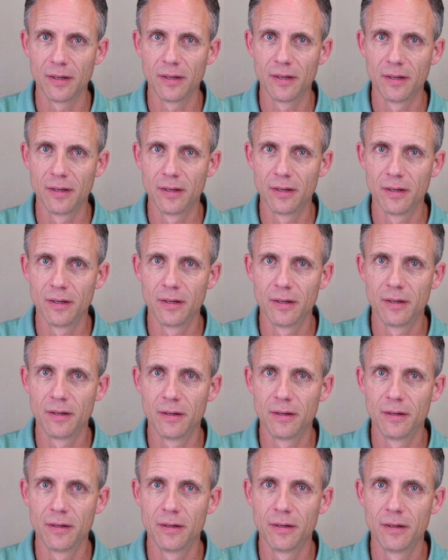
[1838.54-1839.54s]

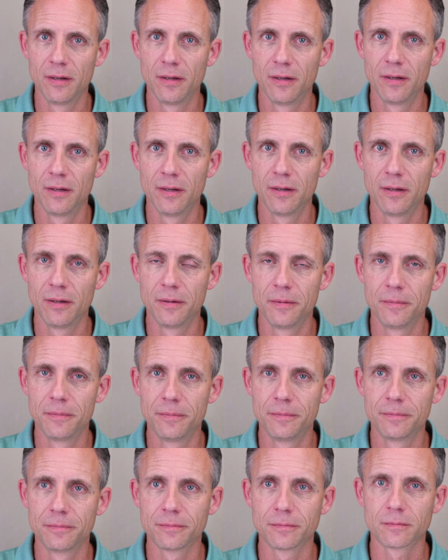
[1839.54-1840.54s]

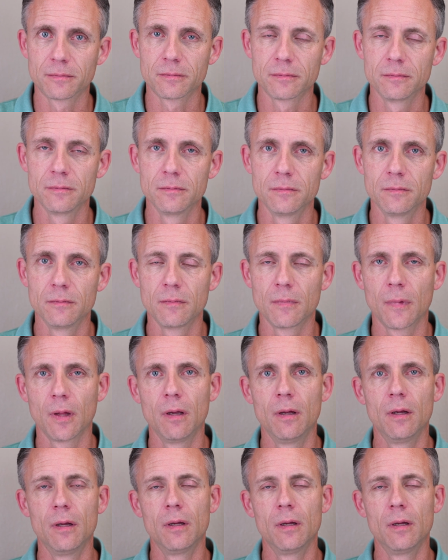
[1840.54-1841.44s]
(no one is talking)